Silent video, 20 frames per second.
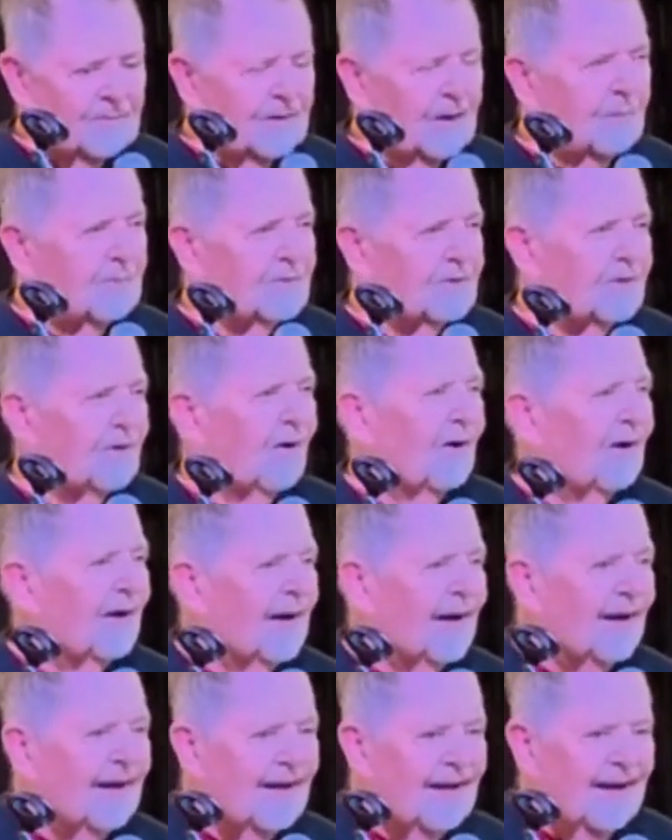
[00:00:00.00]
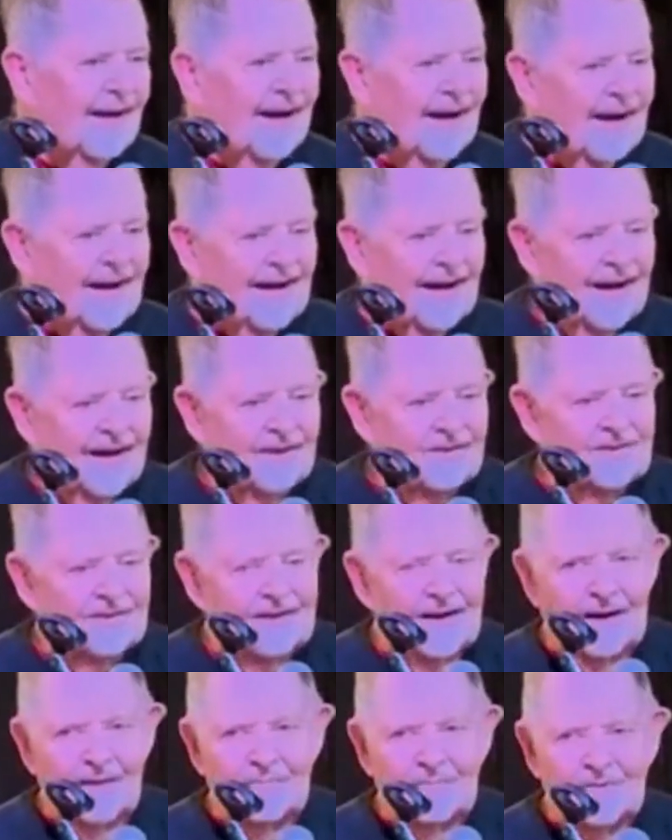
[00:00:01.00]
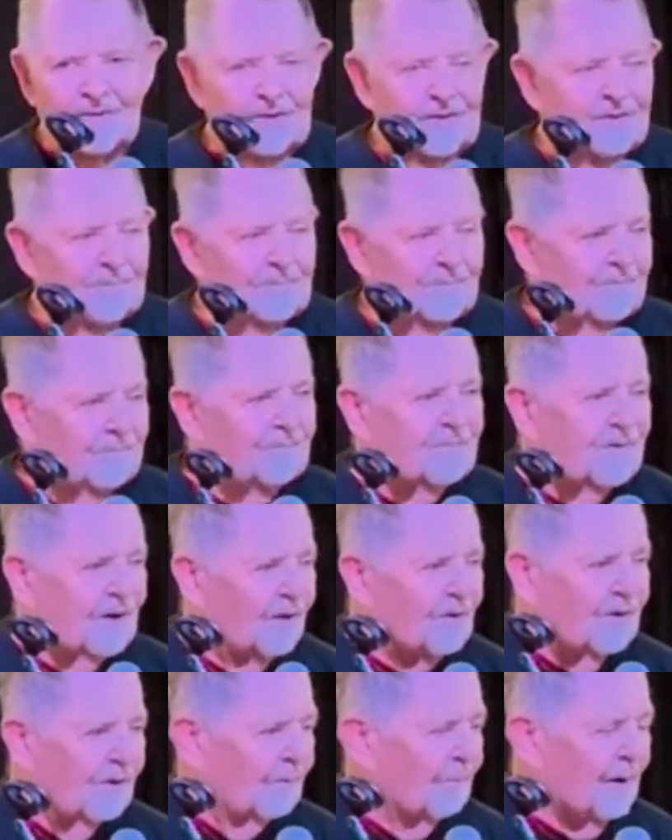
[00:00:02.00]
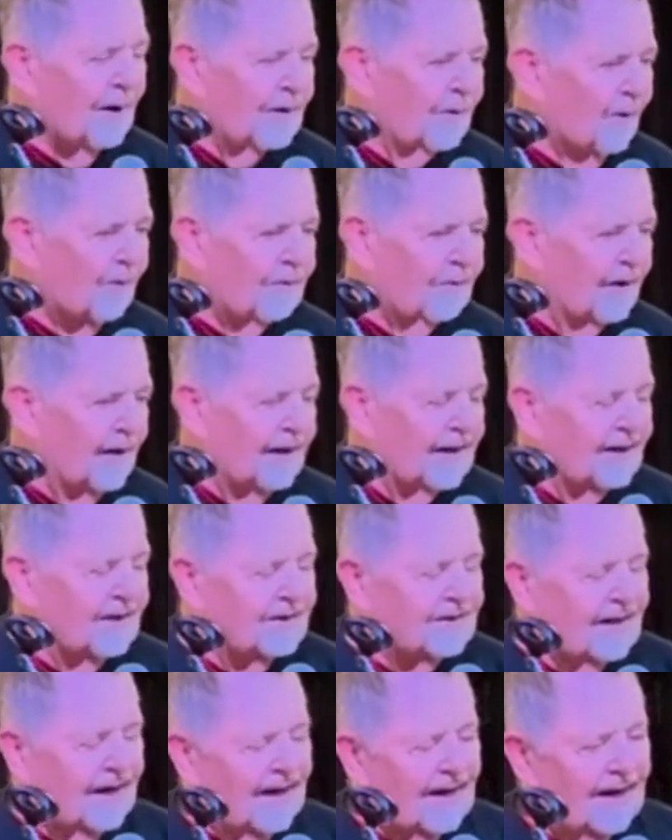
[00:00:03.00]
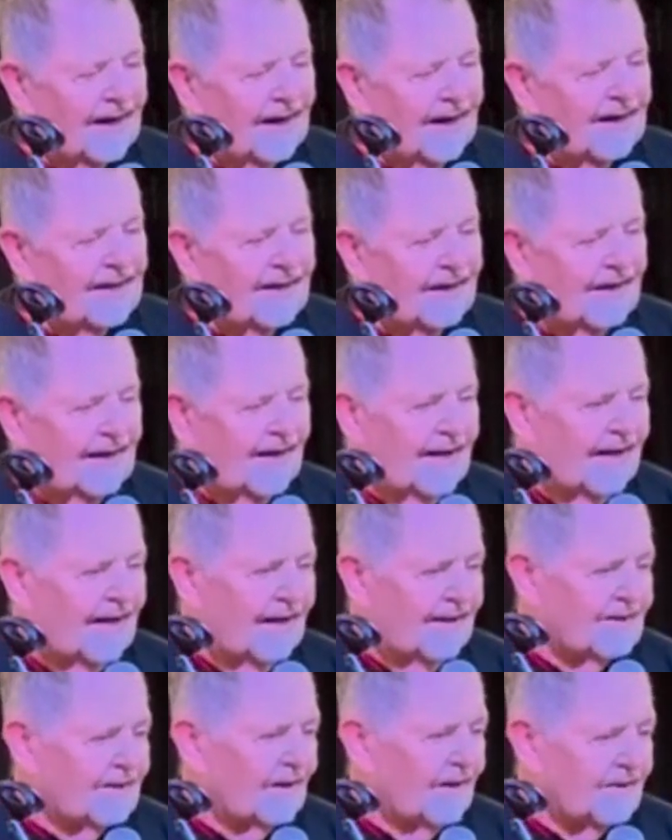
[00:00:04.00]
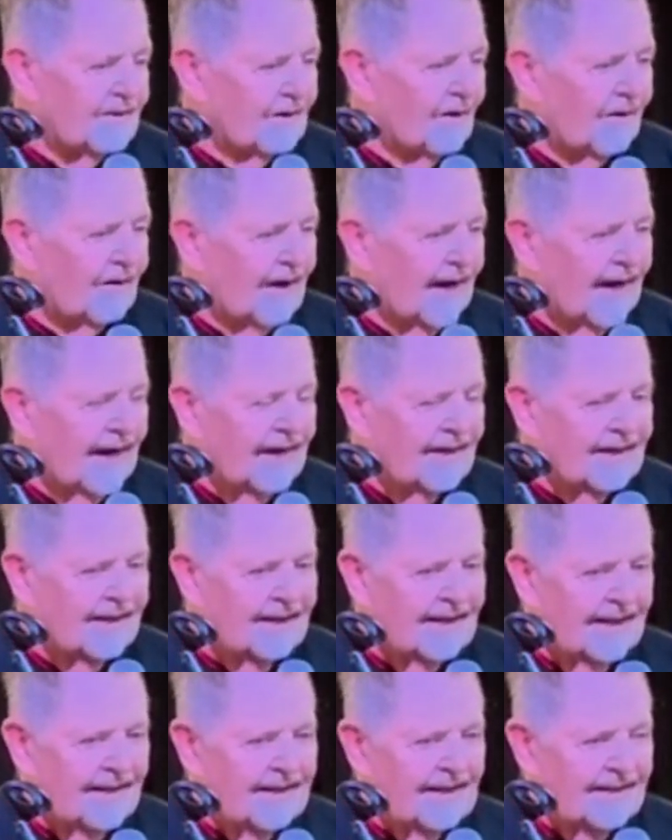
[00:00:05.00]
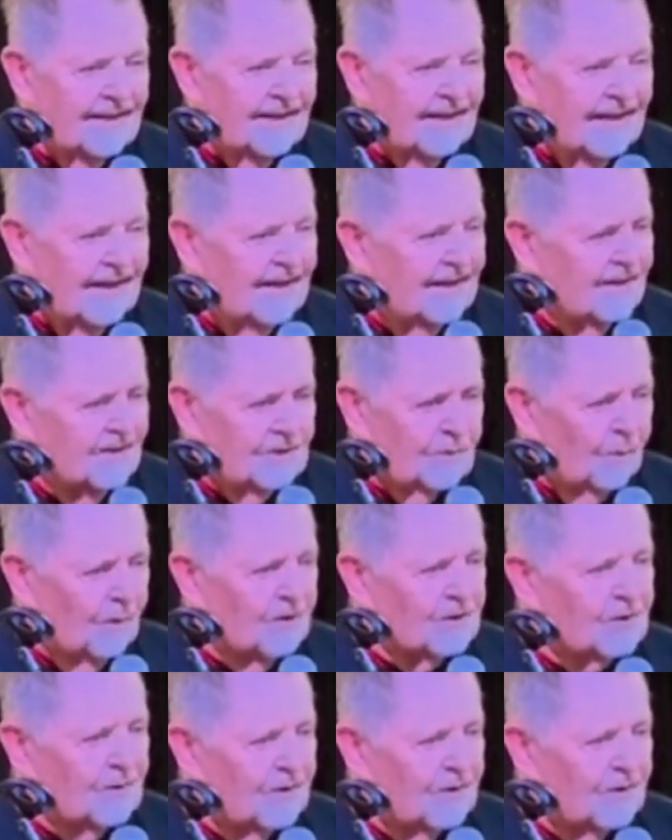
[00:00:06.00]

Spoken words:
I'm sorry. I should have thought about your feelings. It's all right." And then it's the worst